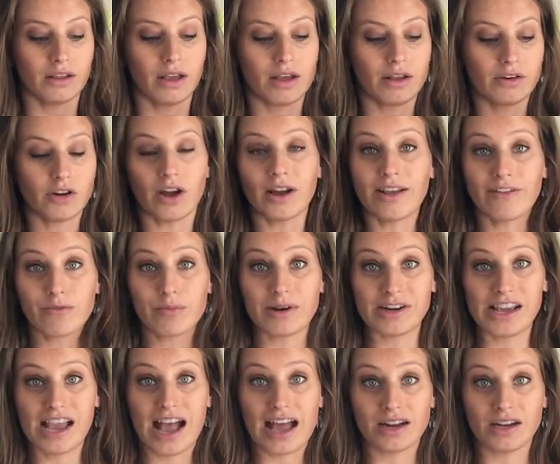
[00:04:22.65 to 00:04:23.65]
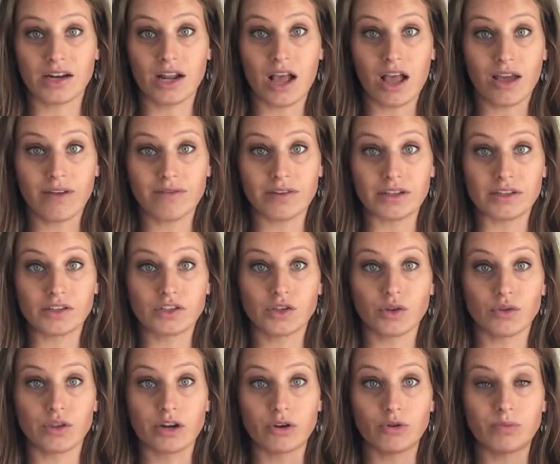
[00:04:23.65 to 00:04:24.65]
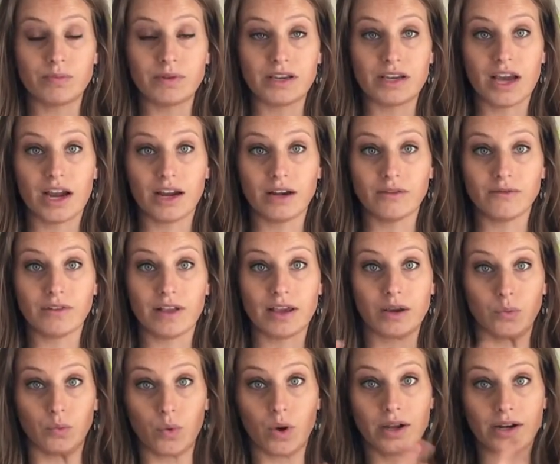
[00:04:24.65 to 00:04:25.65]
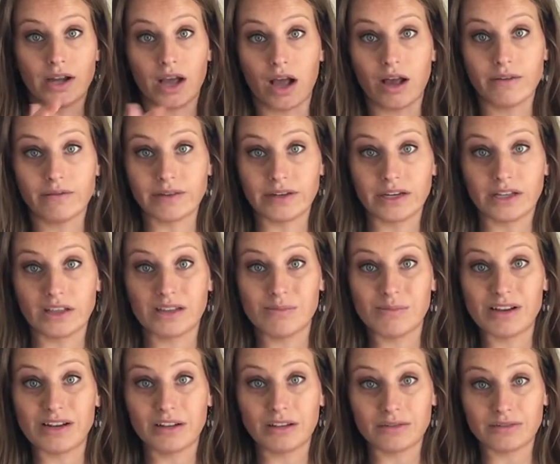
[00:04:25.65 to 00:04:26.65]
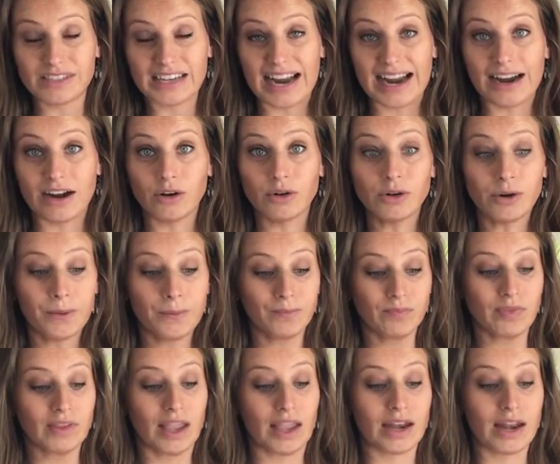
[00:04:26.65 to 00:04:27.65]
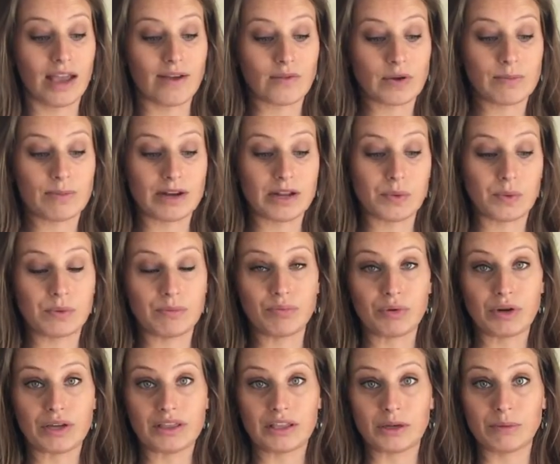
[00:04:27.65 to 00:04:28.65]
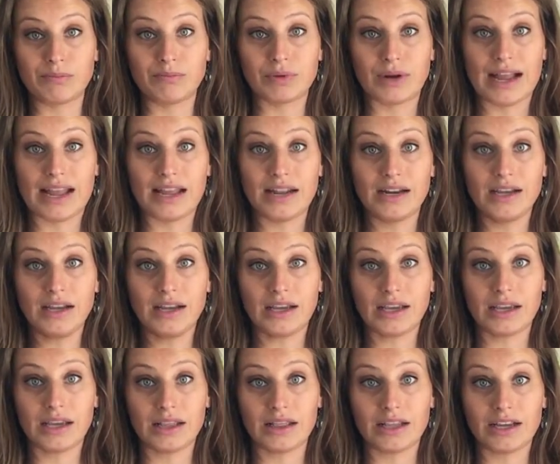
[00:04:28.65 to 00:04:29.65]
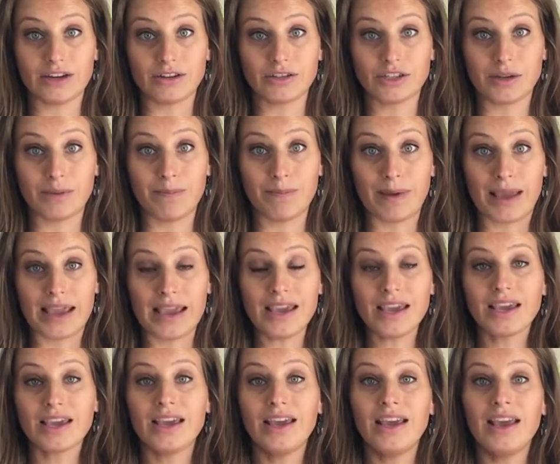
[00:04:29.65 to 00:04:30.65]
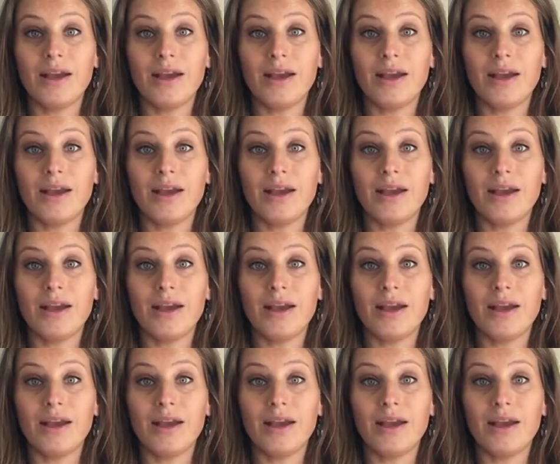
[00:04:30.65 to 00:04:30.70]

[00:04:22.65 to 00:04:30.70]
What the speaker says: not everybody had an oven, so there would be kind of like one oven in the middle of town, and everybody would bring their bread in there to bake,